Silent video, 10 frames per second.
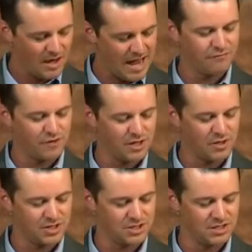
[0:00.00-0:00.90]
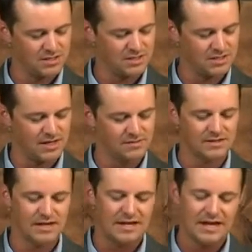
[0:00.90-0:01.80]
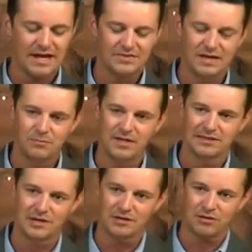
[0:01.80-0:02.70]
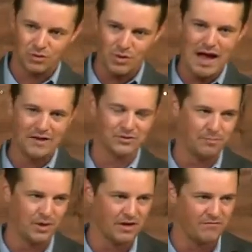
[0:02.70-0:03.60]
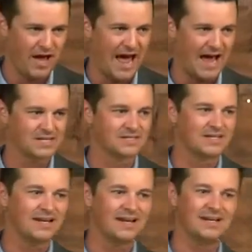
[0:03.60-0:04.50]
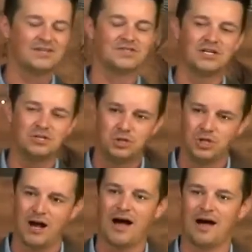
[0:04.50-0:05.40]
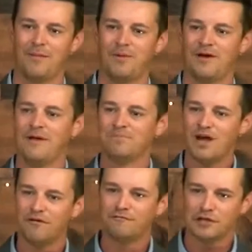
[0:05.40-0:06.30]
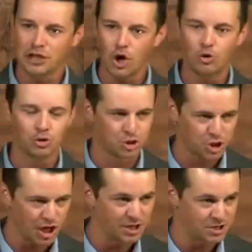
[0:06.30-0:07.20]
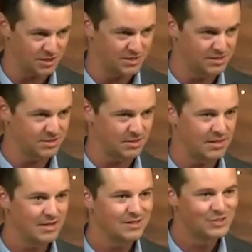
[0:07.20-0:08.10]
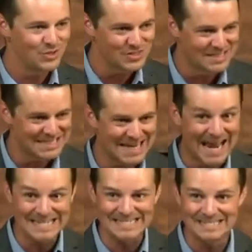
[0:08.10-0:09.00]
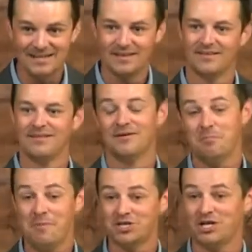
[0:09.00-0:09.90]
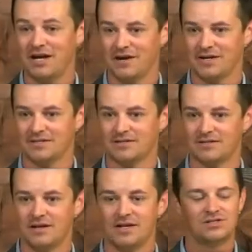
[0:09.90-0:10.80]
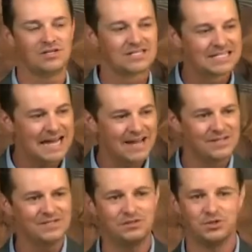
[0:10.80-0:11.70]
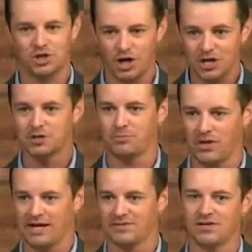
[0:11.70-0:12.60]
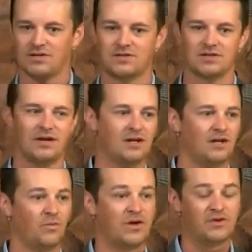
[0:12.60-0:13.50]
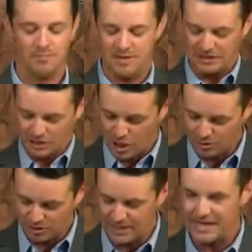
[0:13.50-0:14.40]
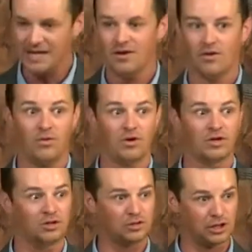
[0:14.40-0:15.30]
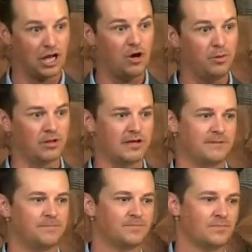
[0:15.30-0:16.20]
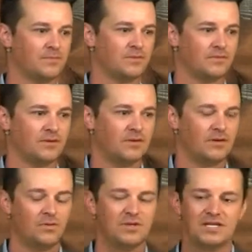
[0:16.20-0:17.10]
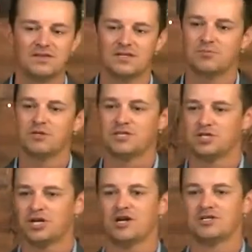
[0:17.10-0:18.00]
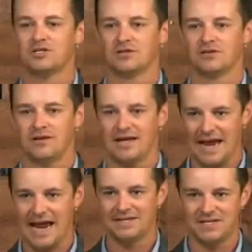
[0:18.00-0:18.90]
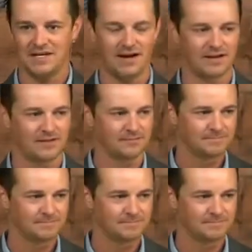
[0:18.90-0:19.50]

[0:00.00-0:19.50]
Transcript: Every Christian is sent. And then we learn throughout the book of Acts that it is the job of local churches to send missionaries, to send church planters, whether it be locally or globally. We see this with the church at Antioch.